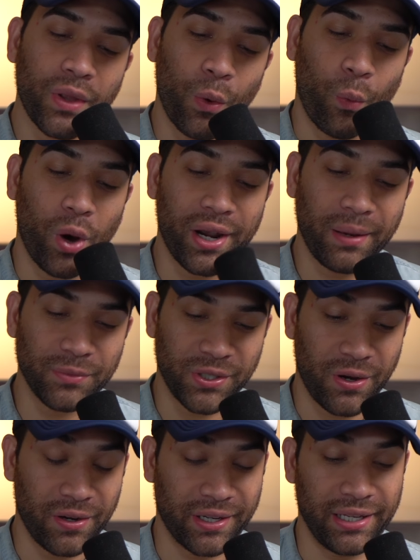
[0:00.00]
what I'm
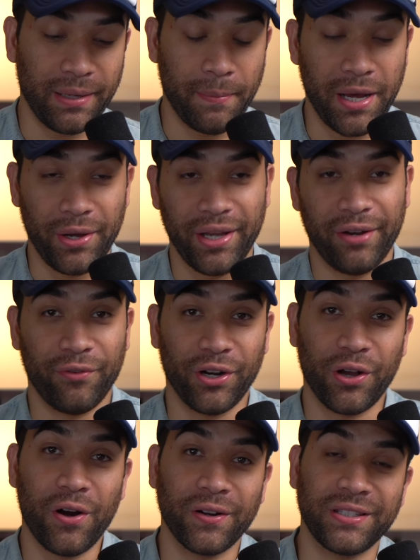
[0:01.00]
talking about in
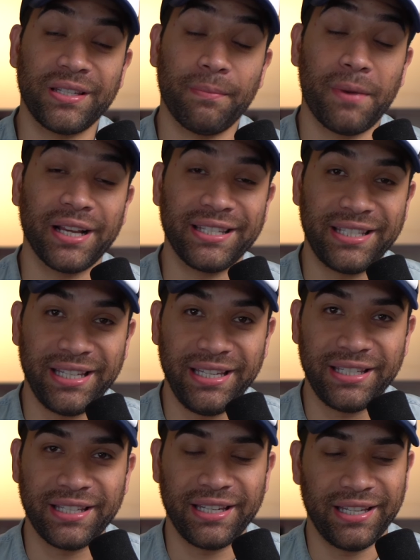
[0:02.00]
regard to my
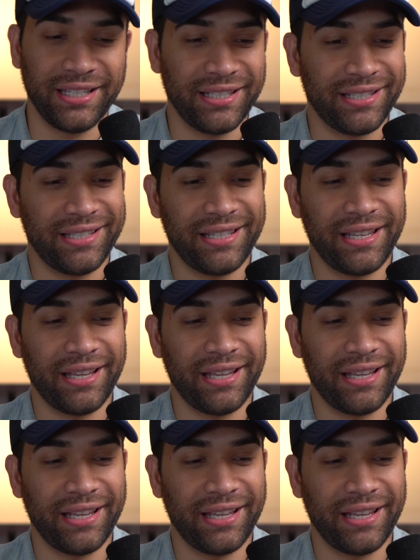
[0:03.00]
season is